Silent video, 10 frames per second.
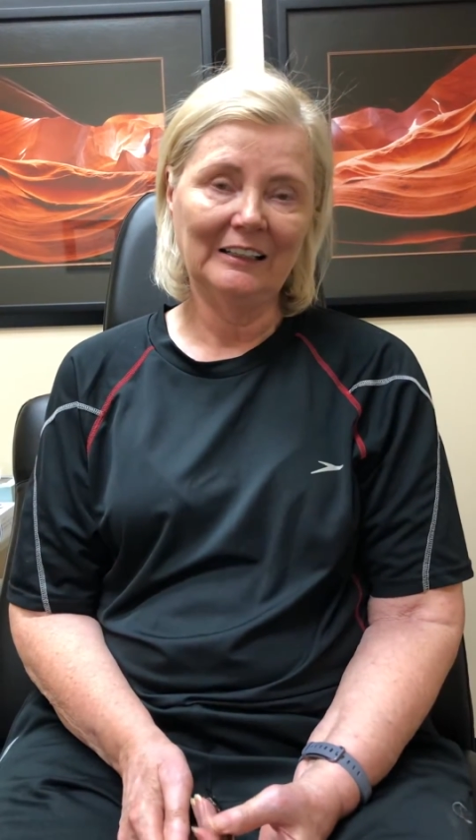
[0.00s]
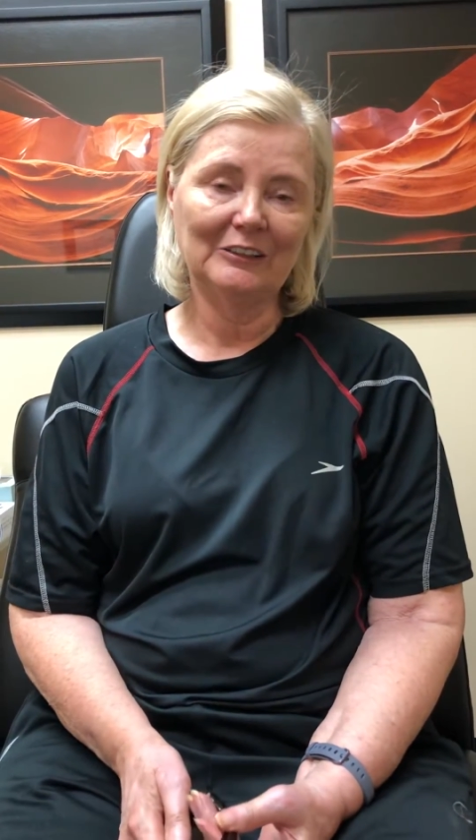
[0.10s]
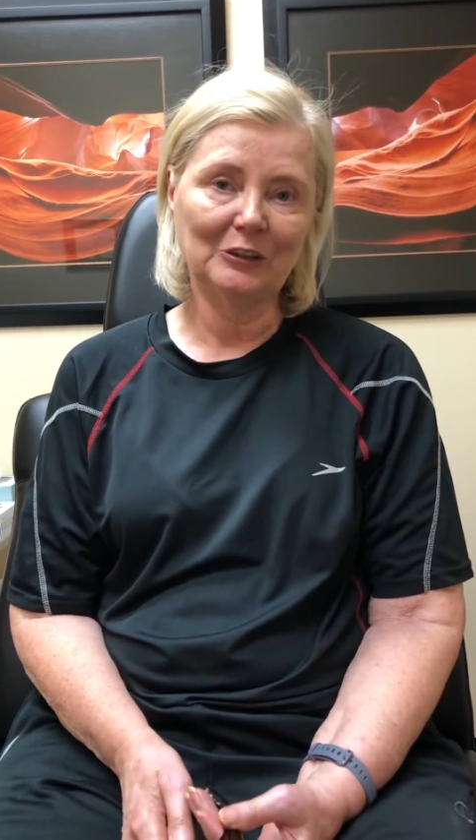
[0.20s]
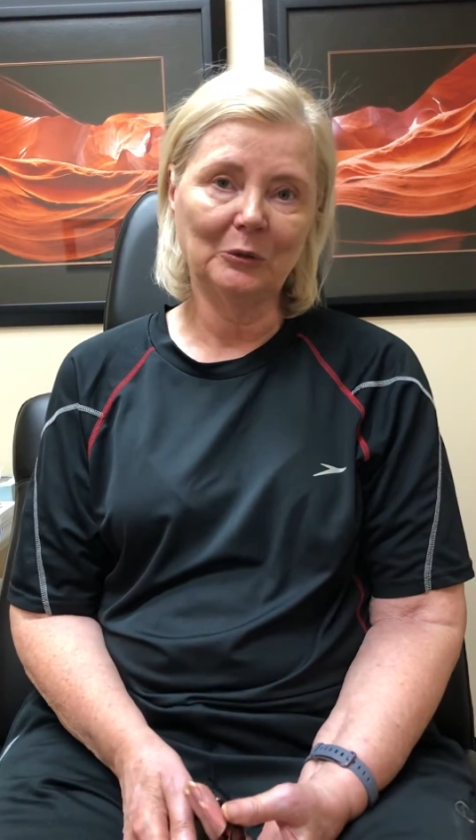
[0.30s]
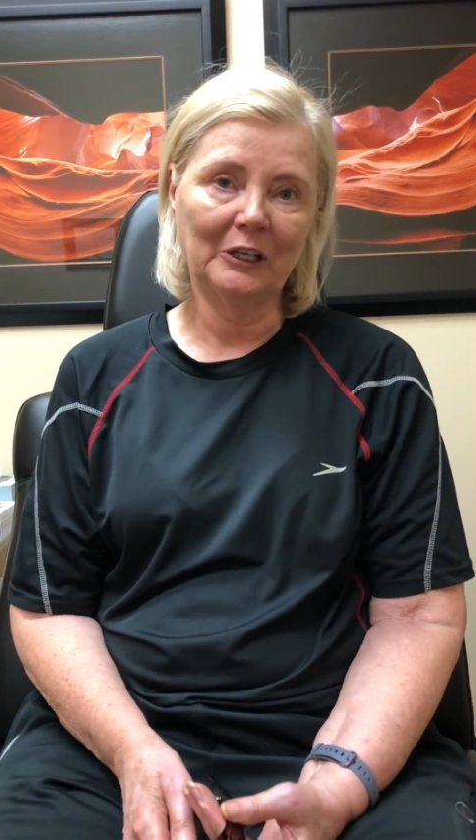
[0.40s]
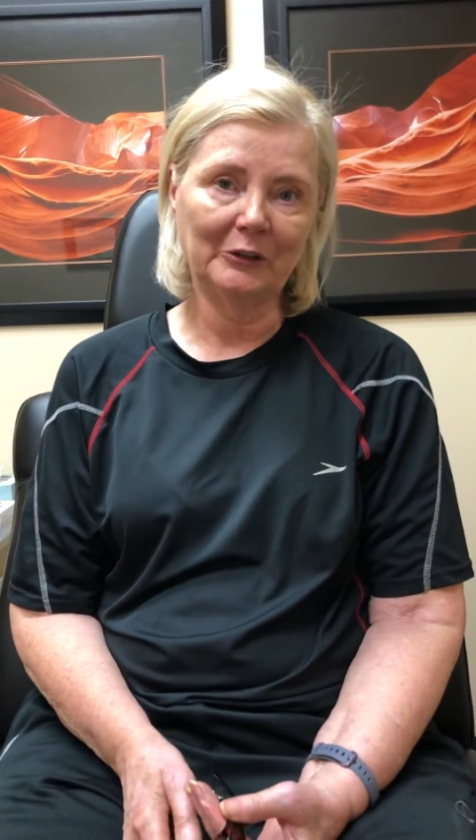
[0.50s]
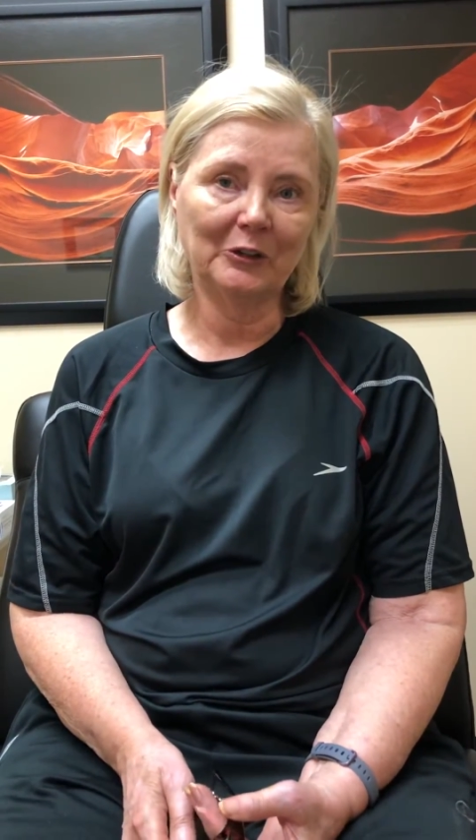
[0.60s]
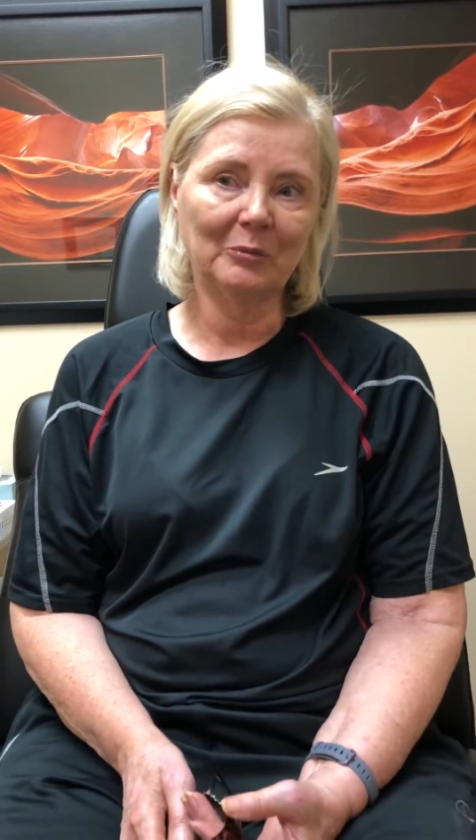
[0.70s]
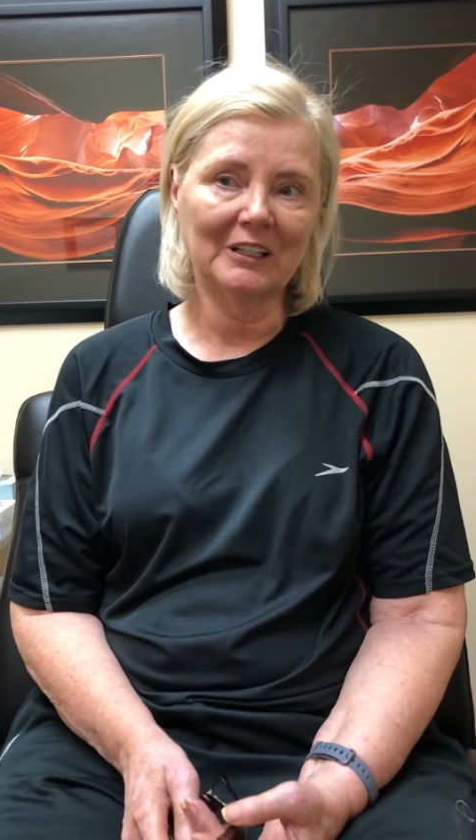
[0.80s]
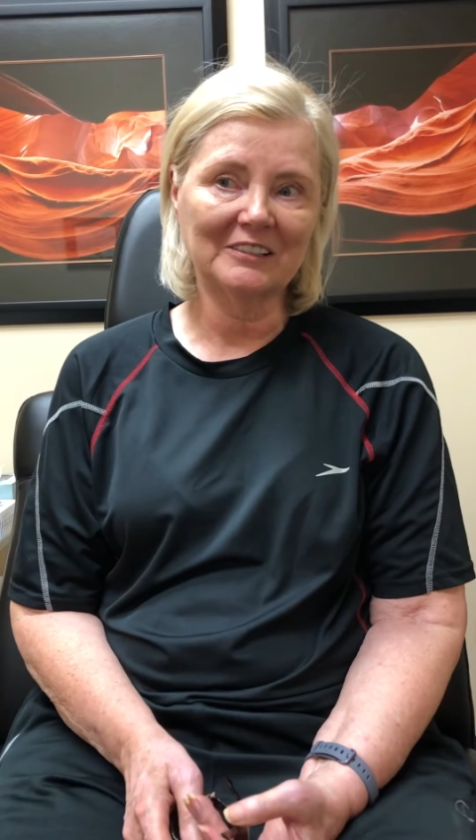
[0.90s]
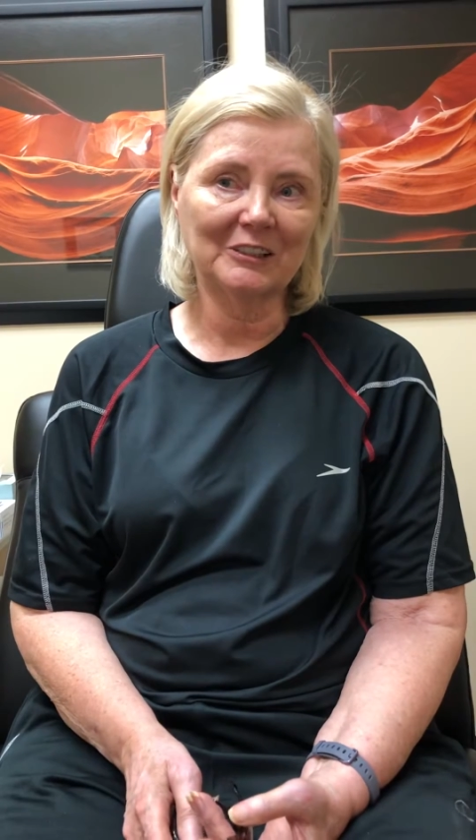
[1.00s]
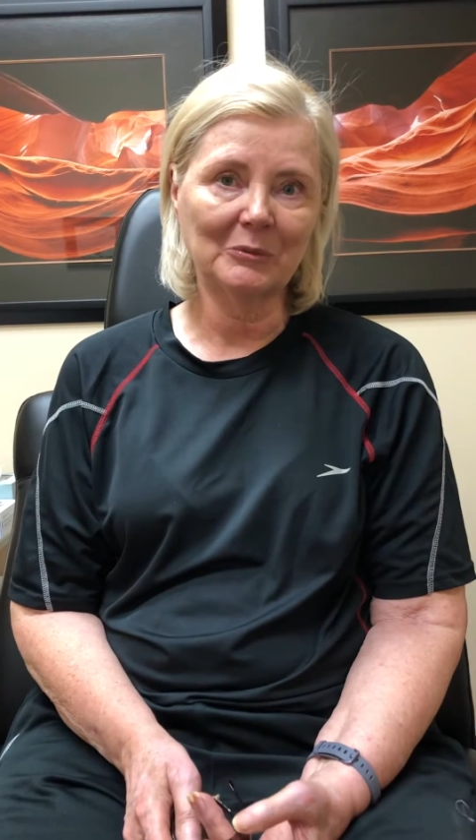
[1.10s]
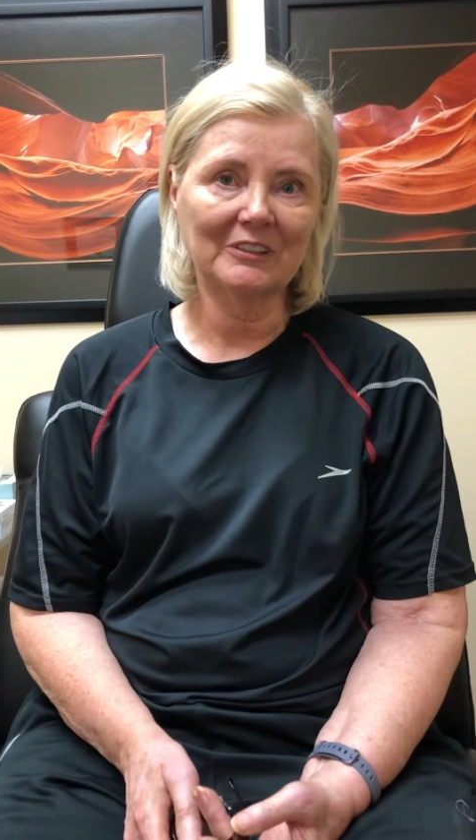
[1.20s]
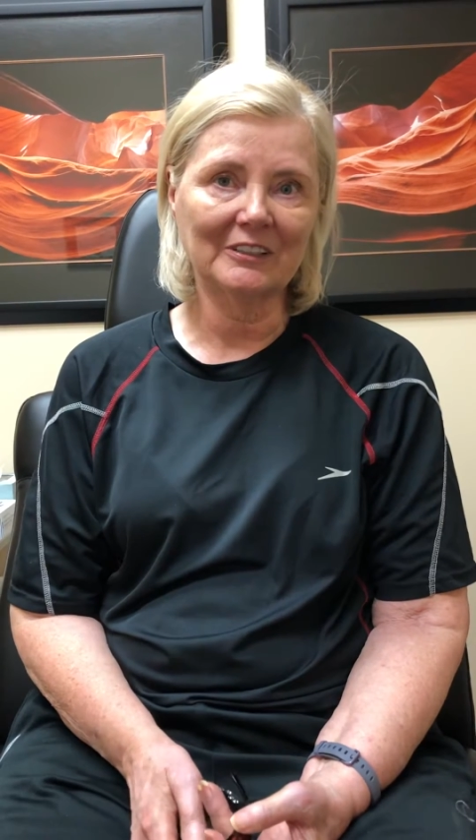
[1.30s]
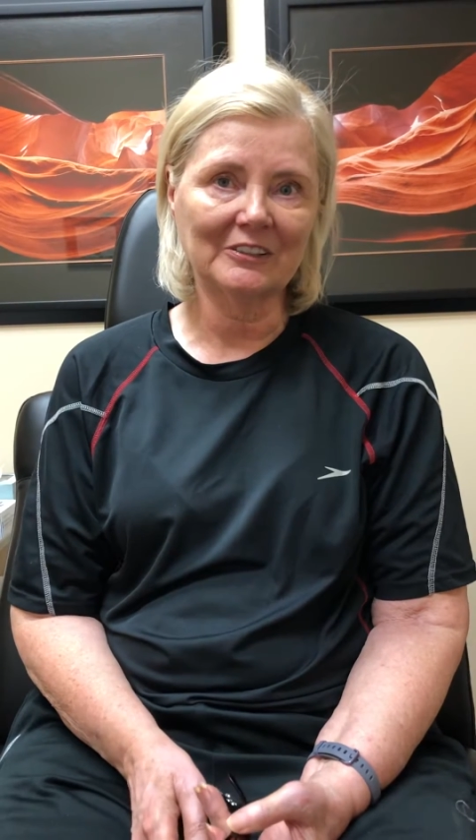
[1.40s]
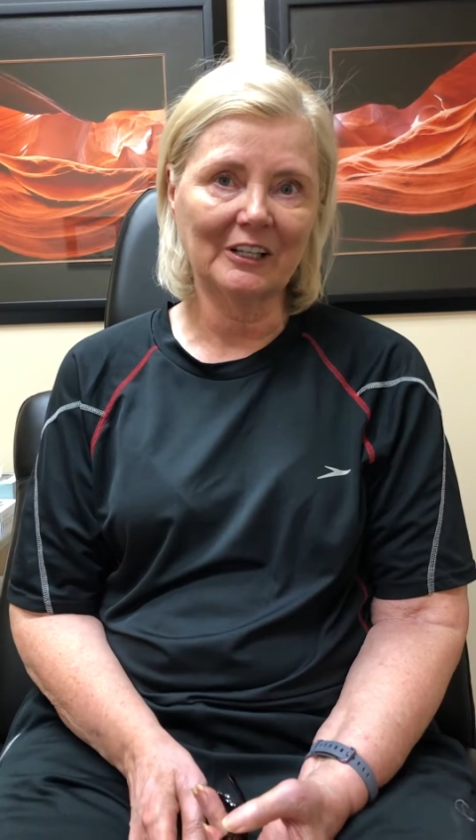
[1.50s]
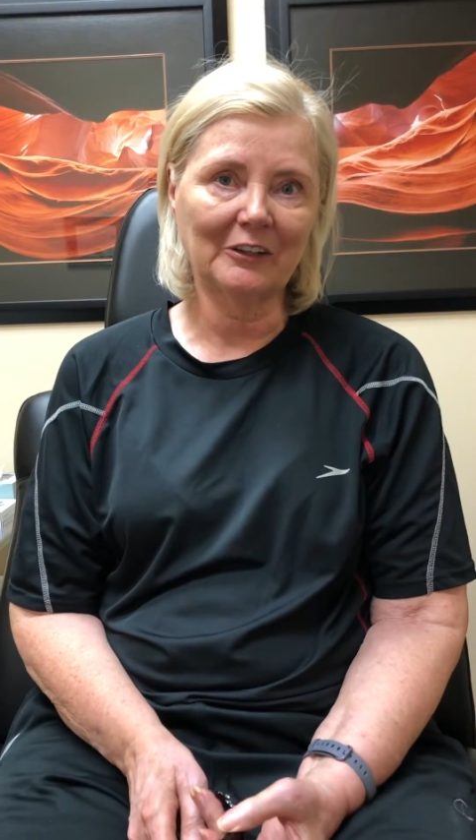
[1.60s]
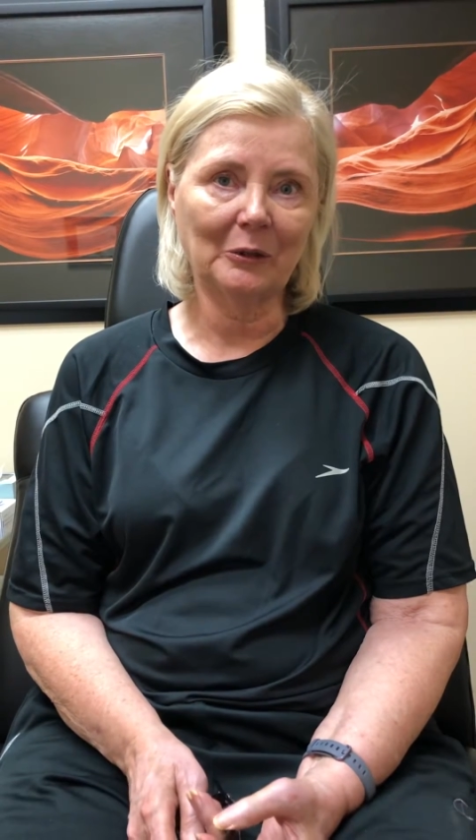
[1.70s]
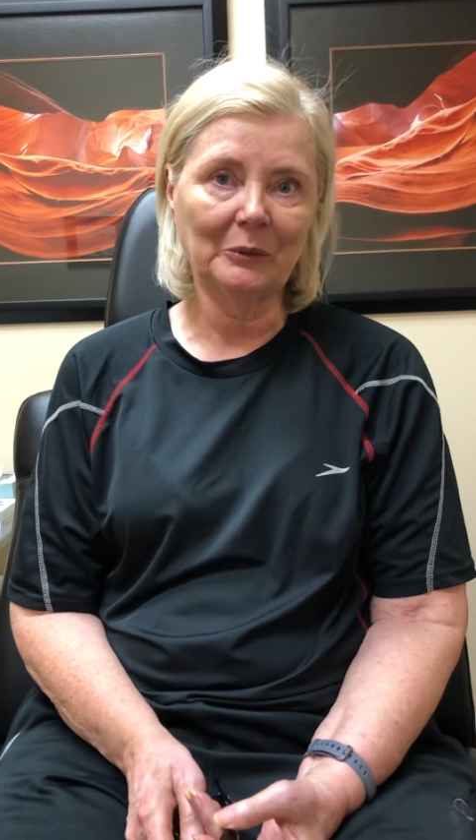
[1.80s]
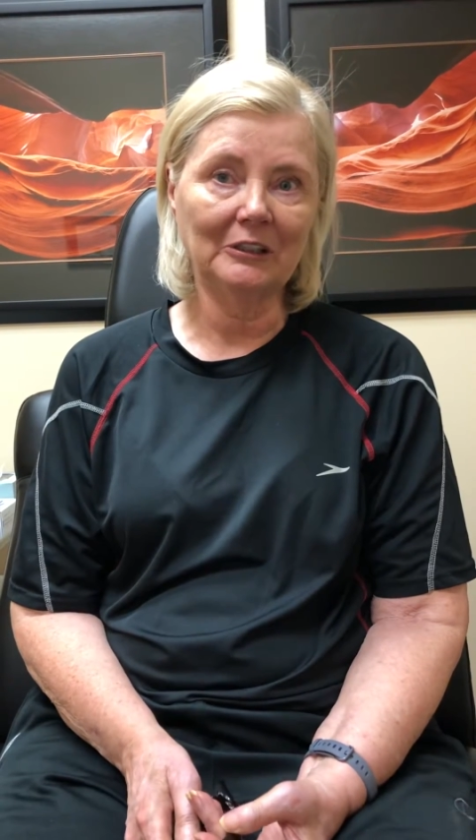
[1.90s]
So when I heard about stem cells, I
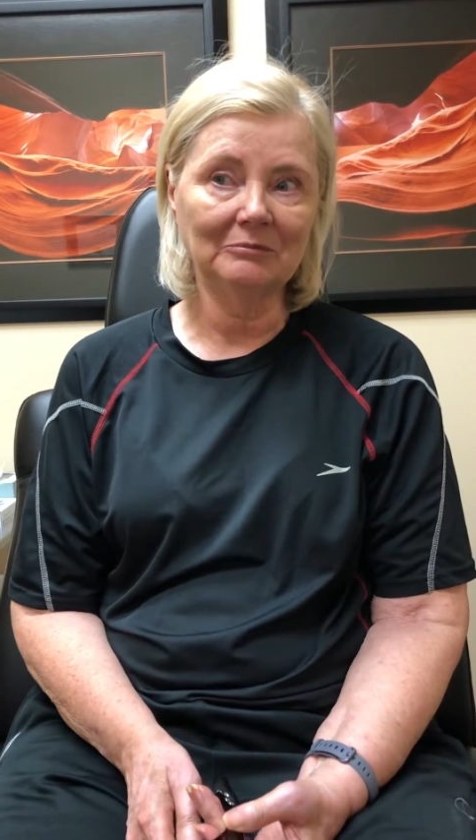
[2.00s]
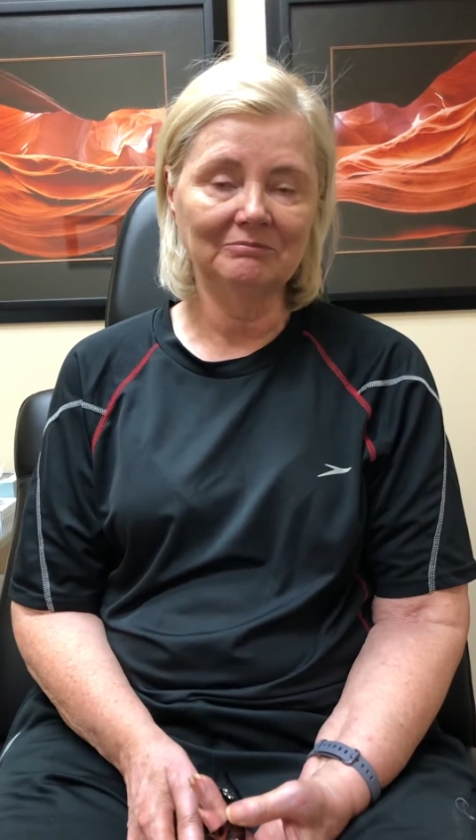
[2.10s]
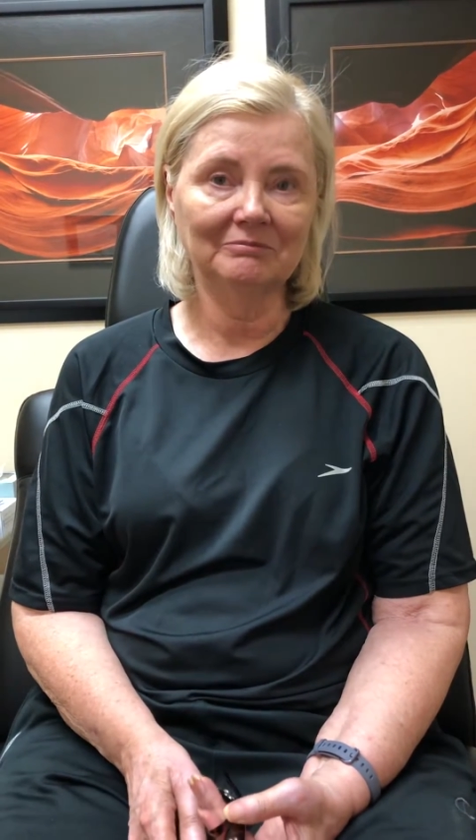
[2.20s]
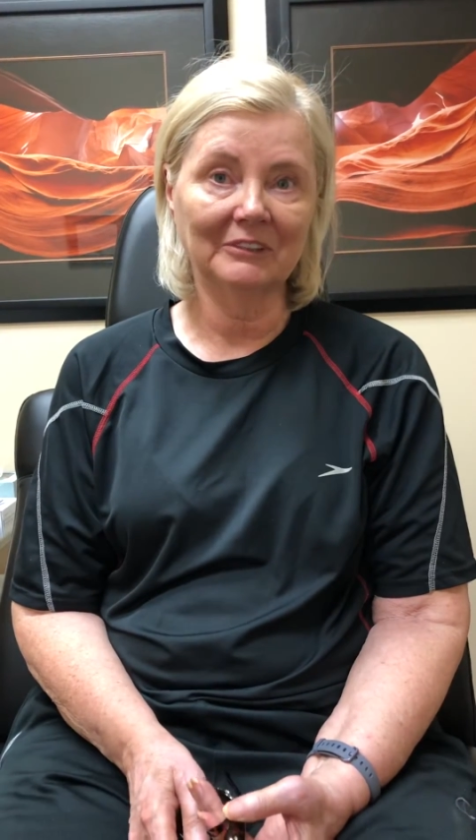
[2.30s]
thought, well,